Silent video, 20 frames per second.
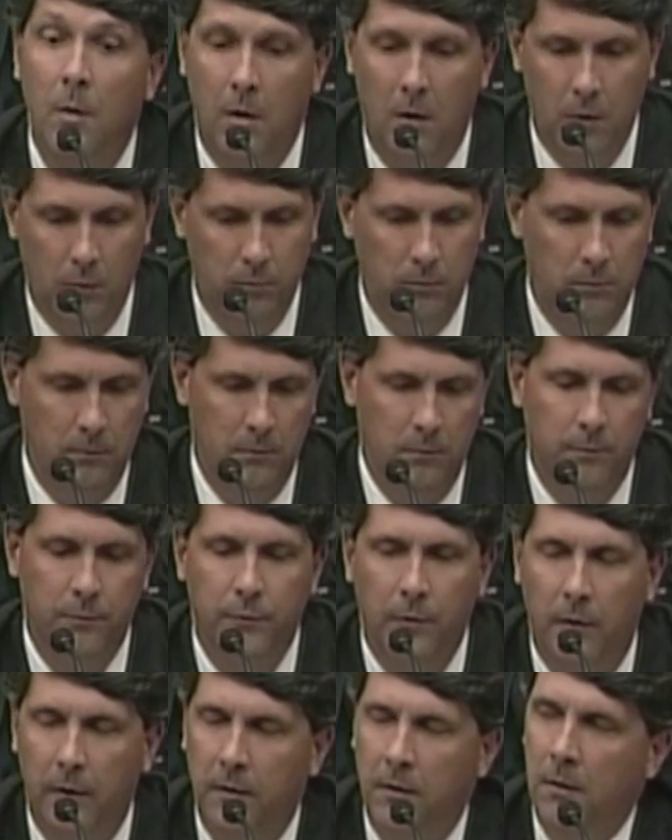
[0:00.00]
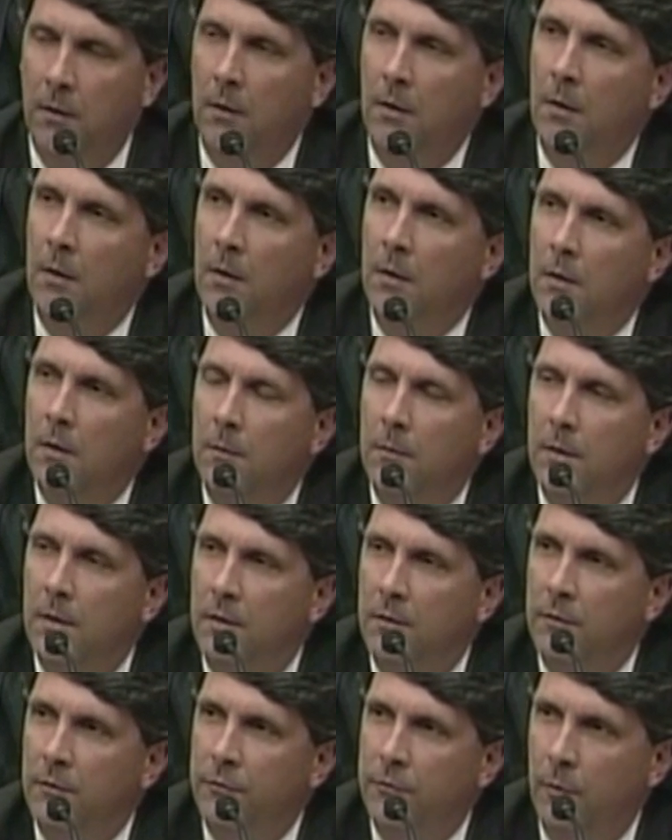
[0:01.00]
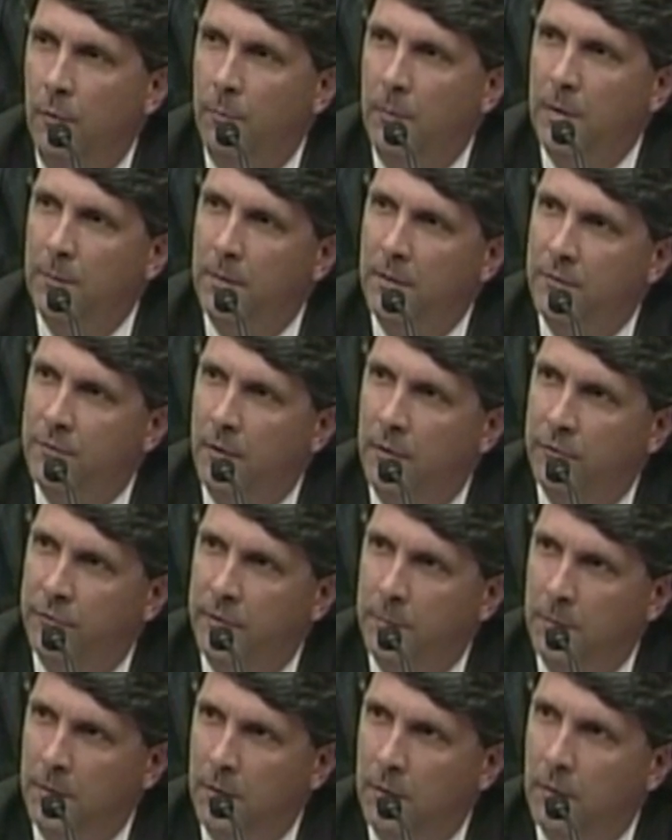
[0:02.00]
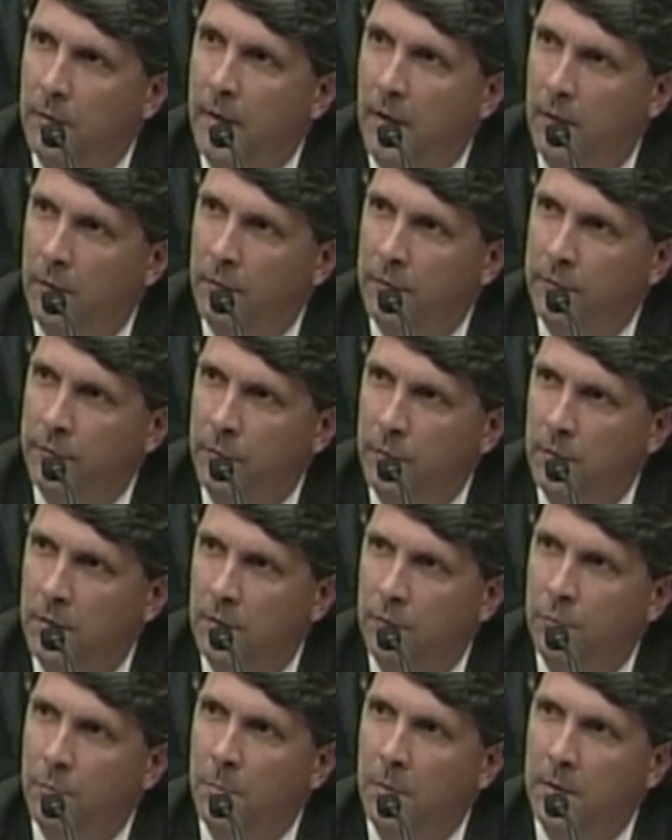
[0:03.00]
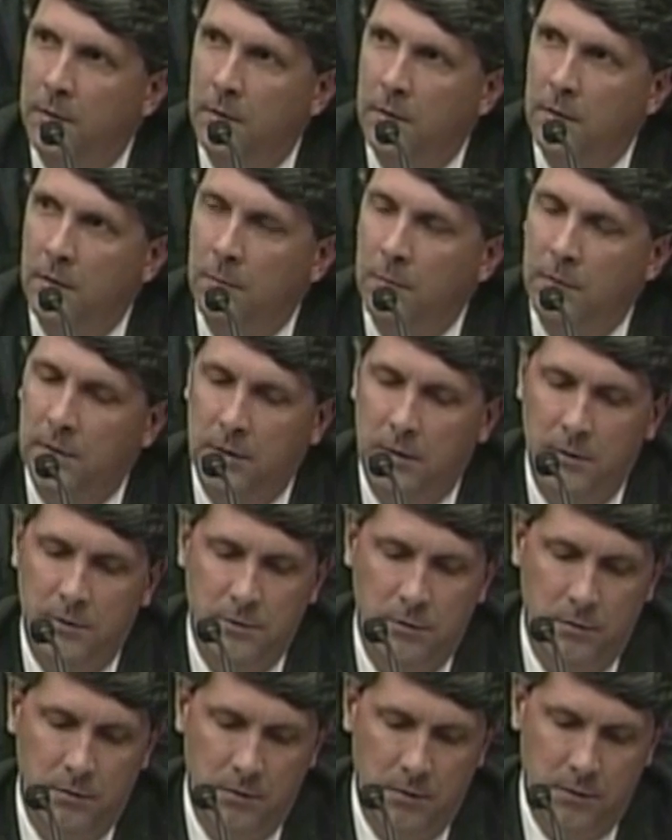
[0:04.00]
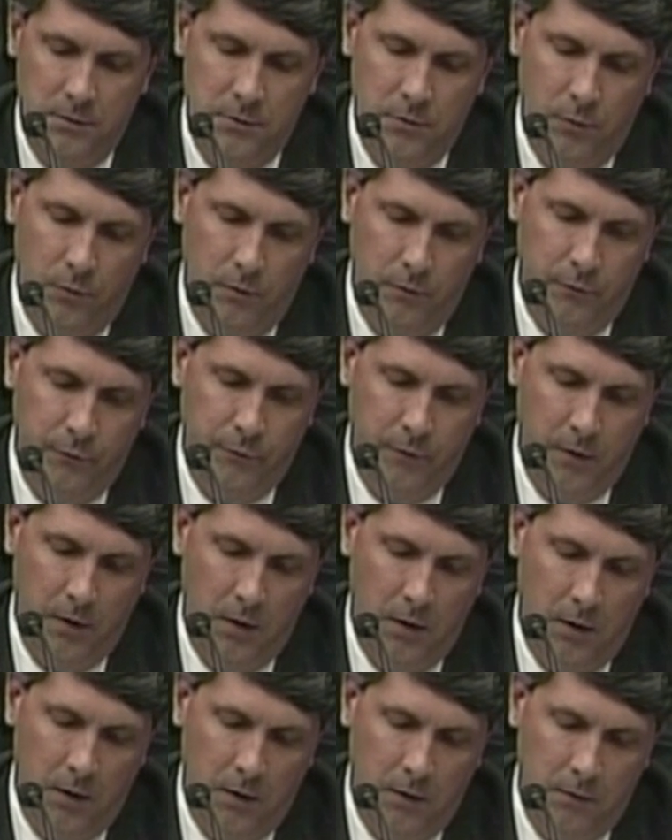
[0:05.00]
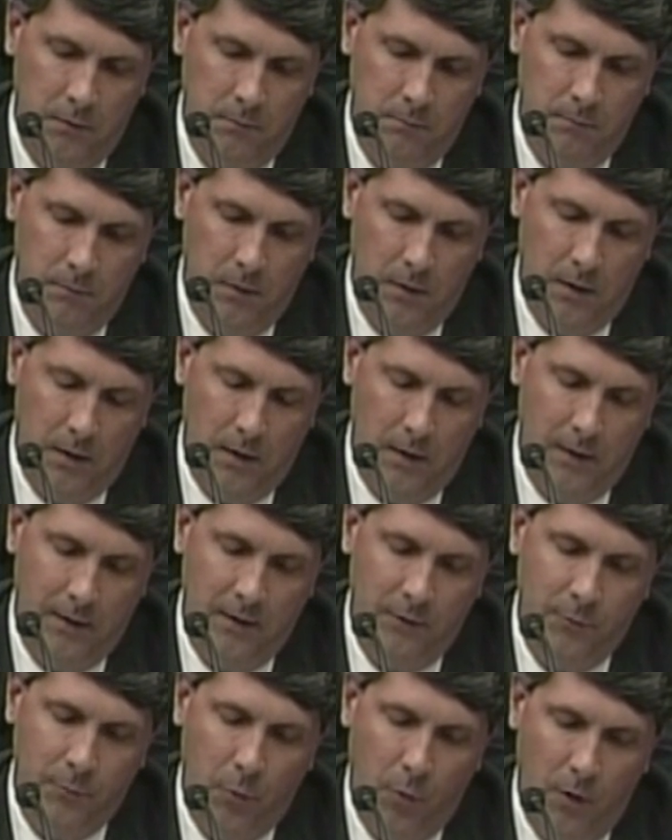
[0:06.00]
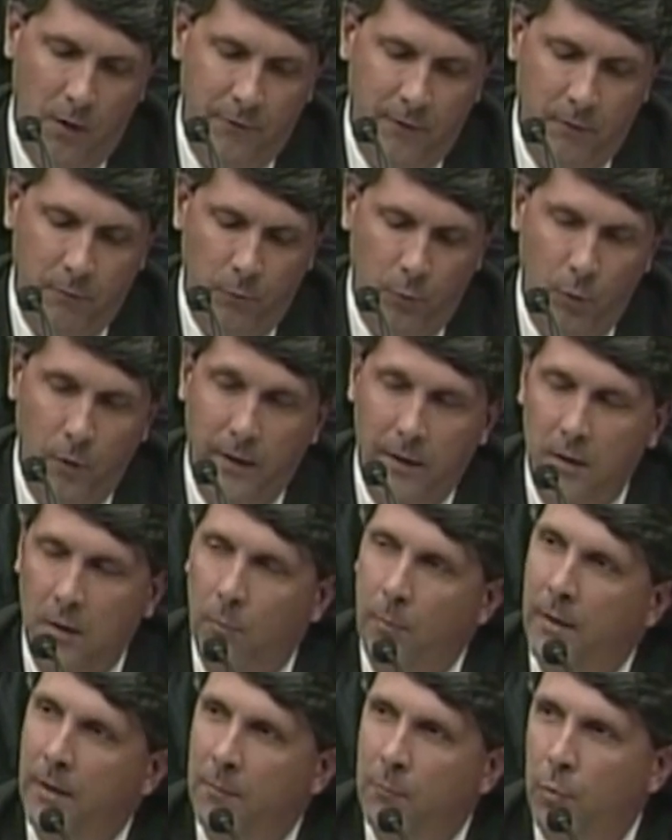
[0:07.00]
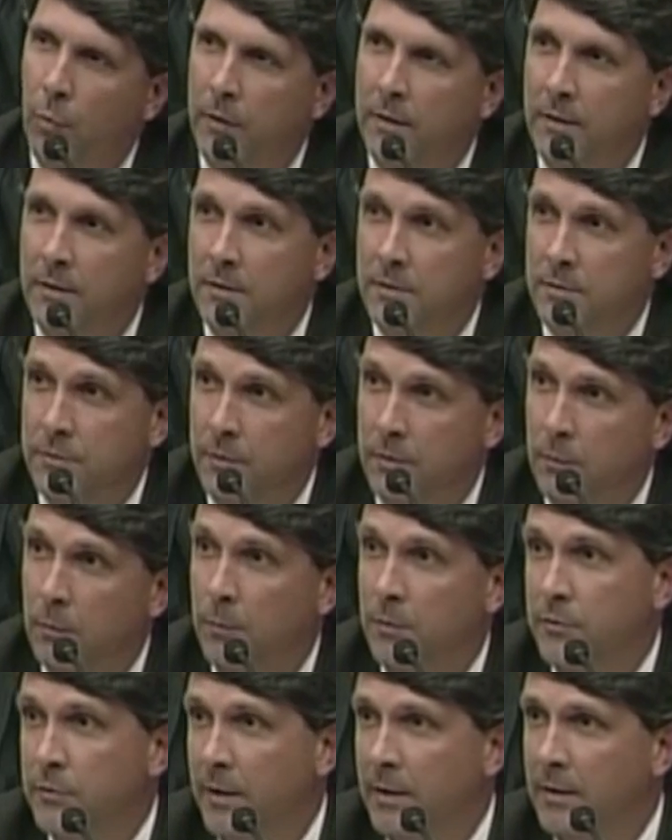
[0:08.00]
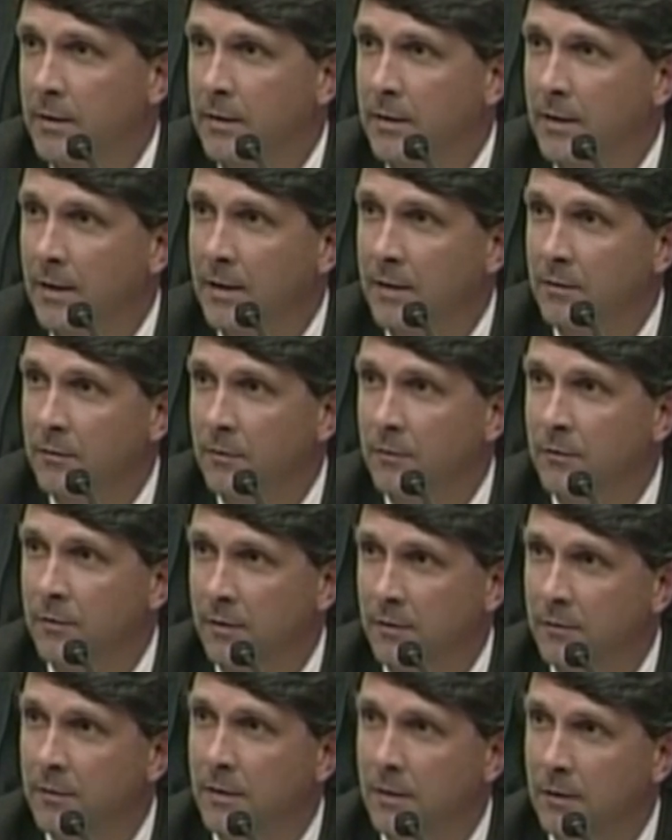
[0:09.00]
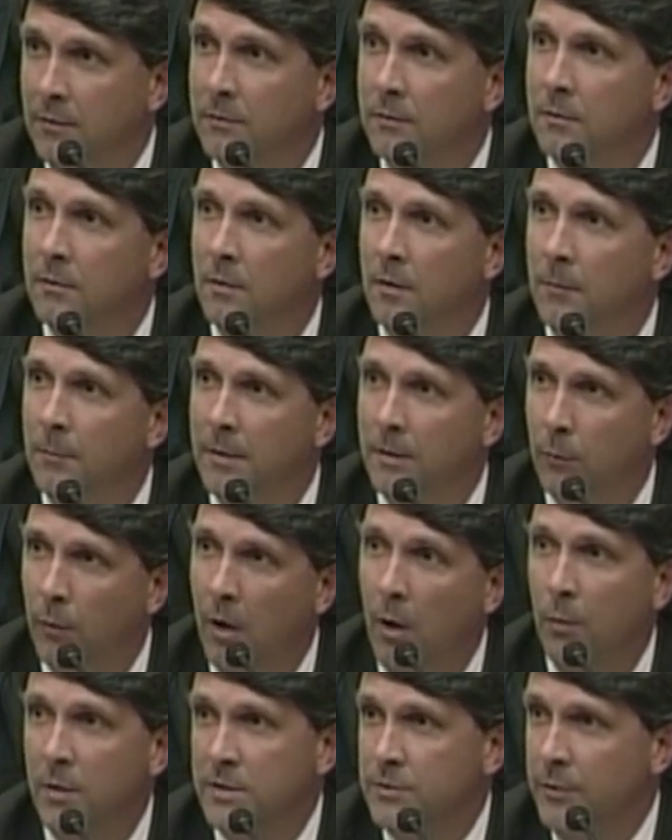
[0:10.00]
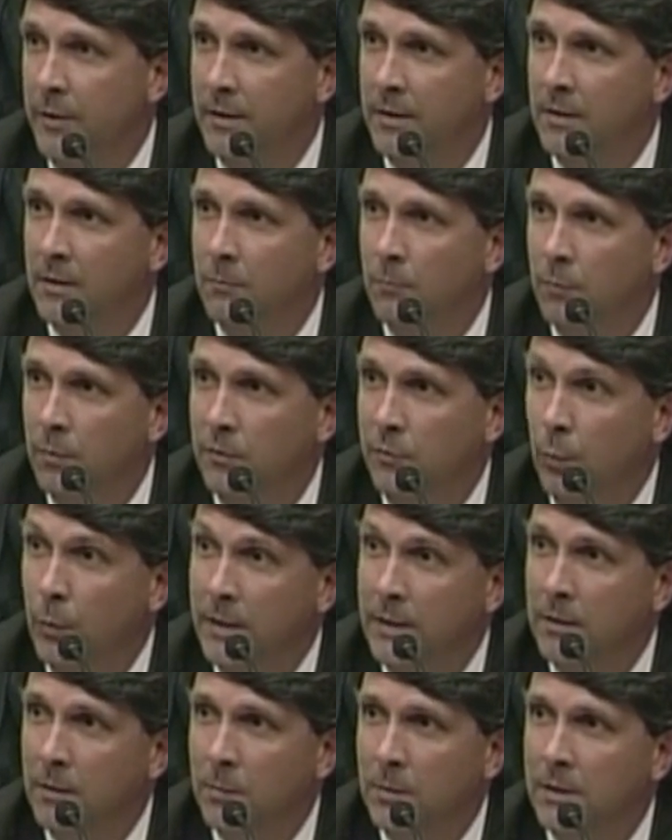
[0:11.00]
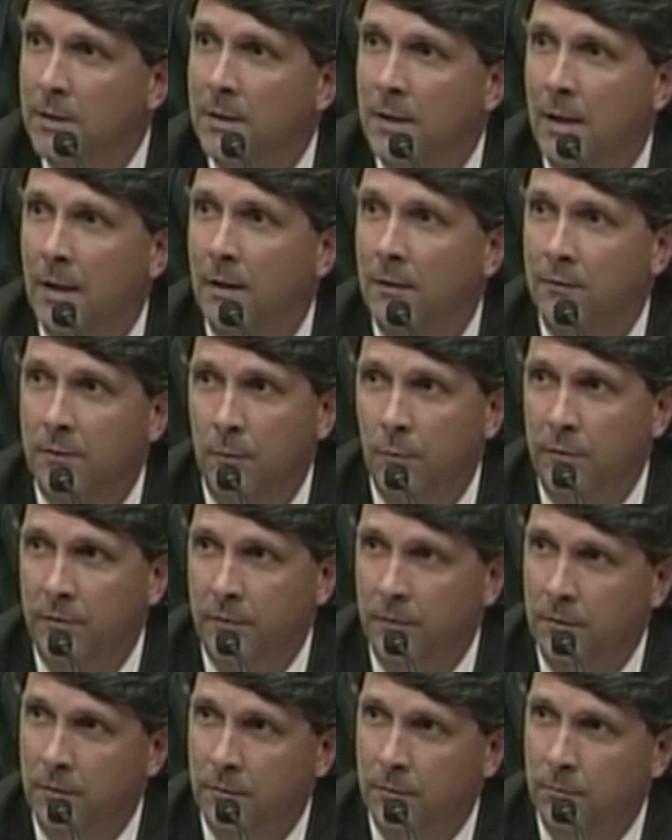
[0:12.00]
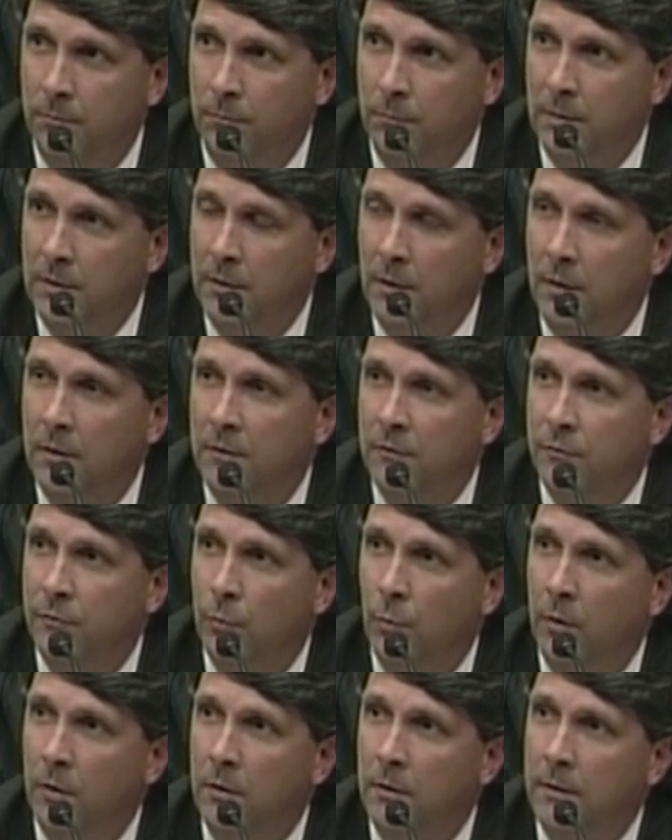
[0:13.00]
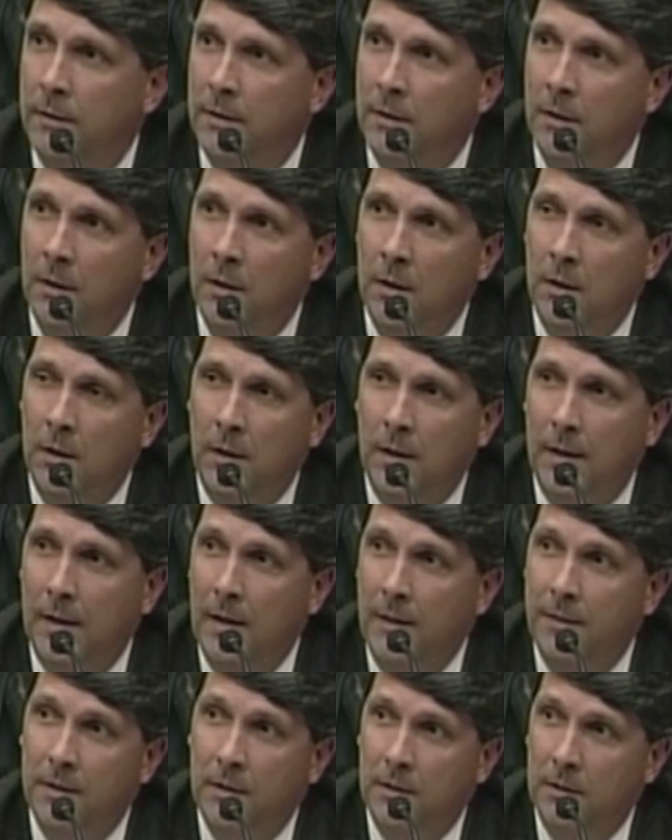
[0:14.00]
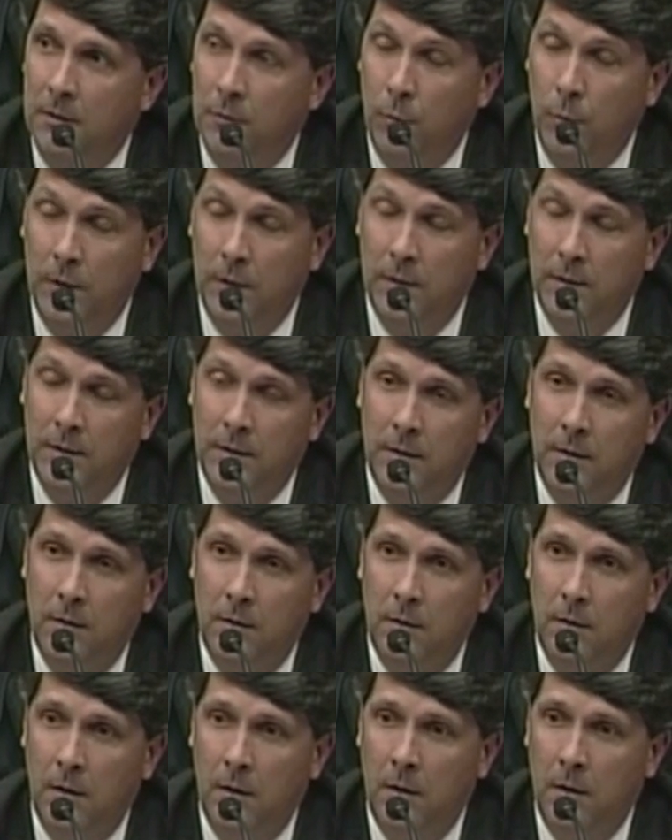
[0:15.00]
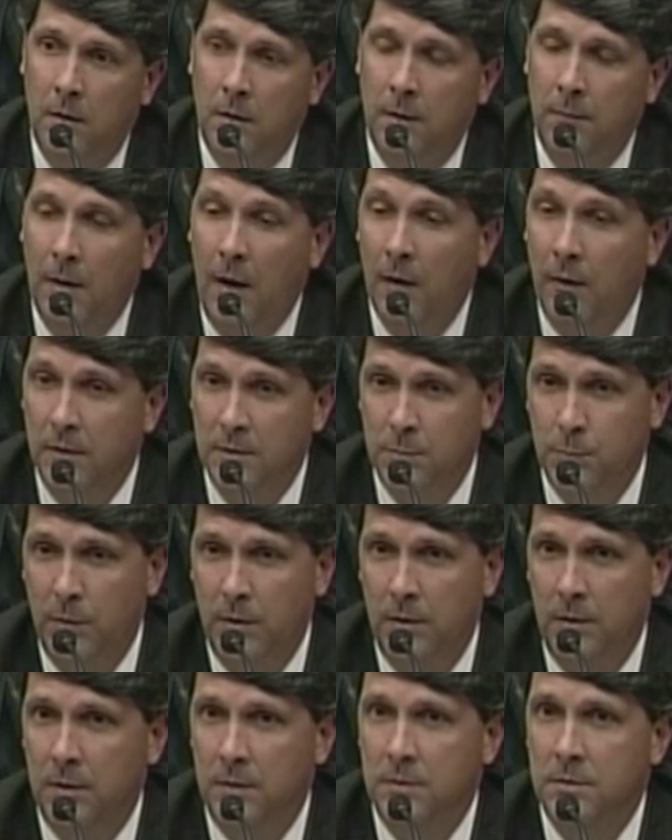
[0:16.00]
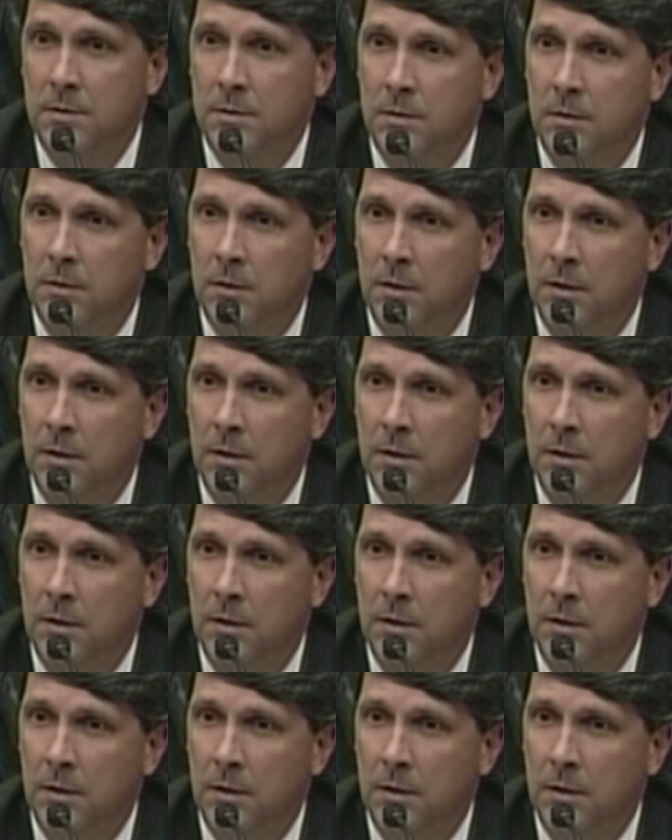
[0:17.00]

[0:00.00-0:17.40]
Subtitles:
Oh, sorry. But so maybe it does seem a little counterintuitive, but the issue is it's sort of I guess if I want to go back point in history, when we traded in 8ths and 16ths, I mean, we always traded in between the bid and the ask. It's been done historically, and I think liquidity, in our experience,